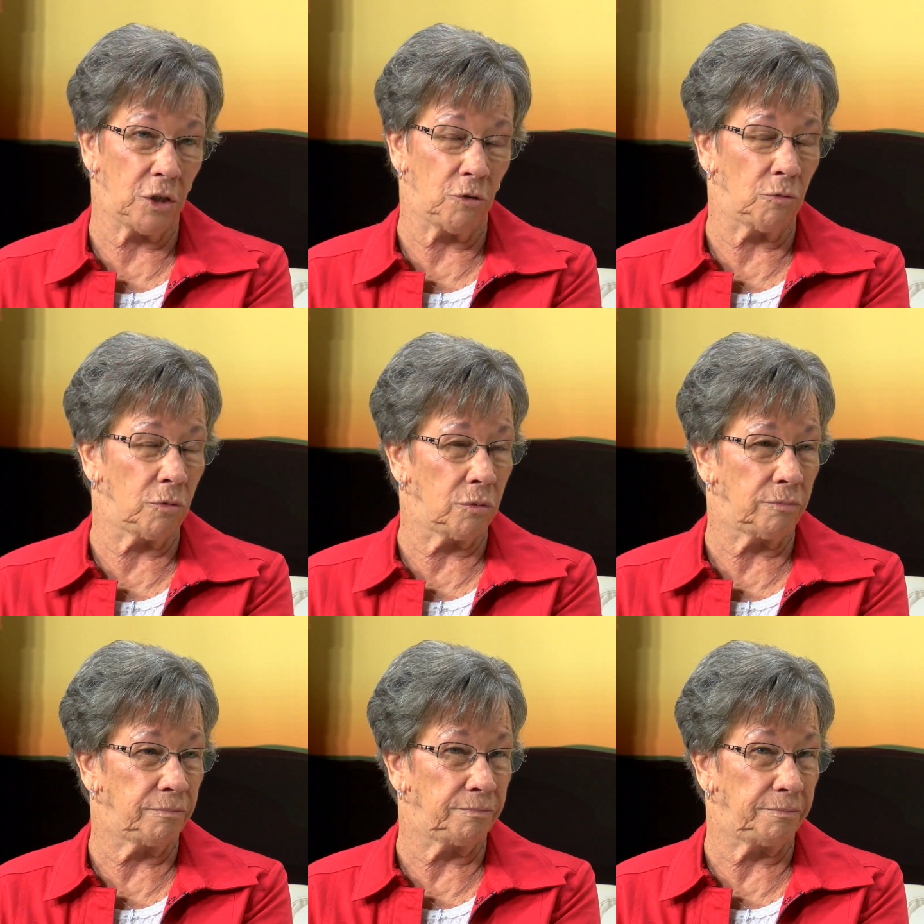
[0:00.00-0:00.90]
do
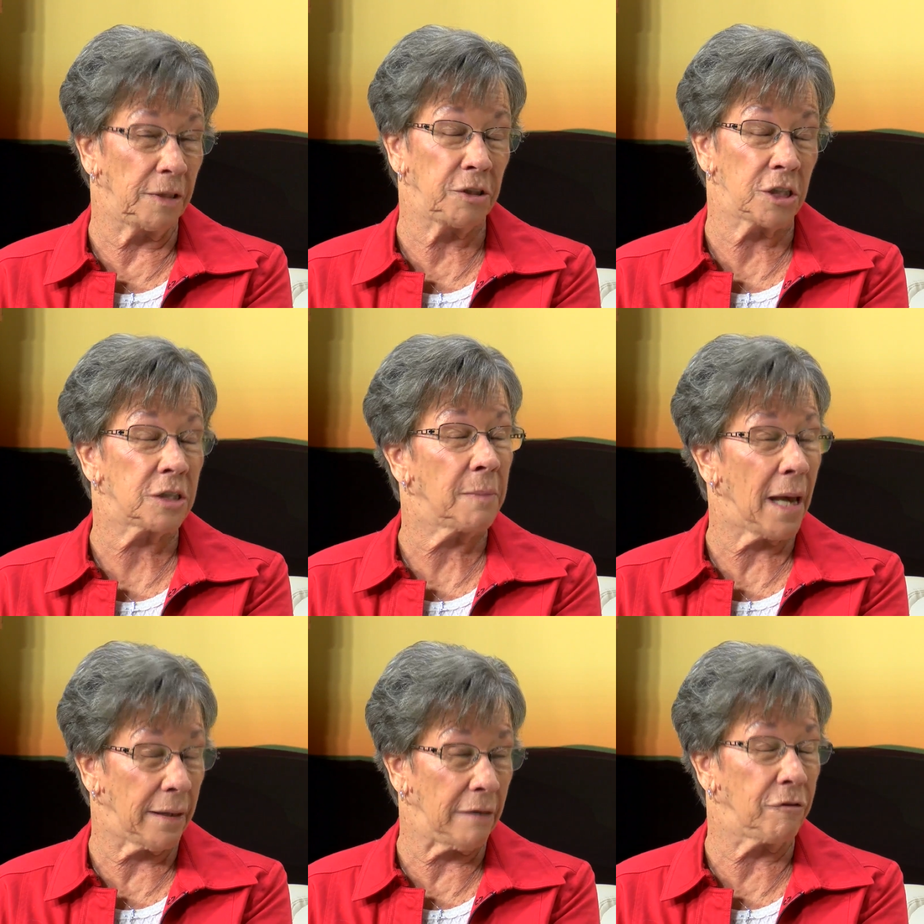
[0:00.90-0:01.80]
just
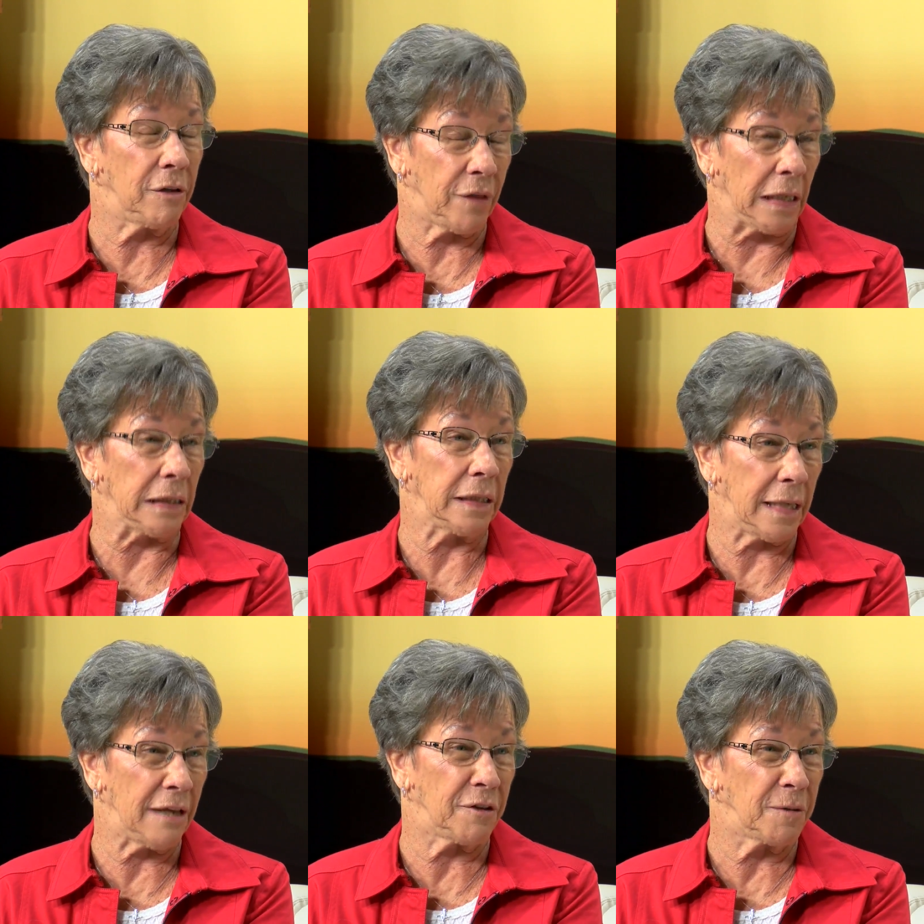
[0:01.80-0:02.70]
about everything
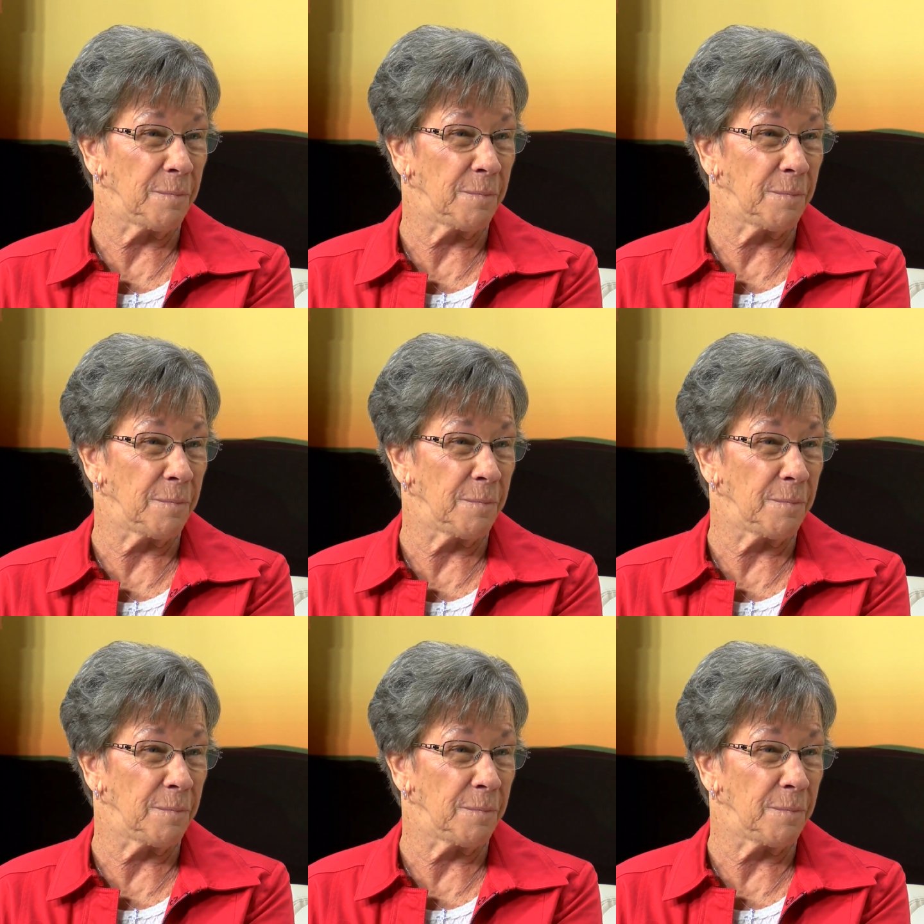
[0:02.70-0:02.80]
together.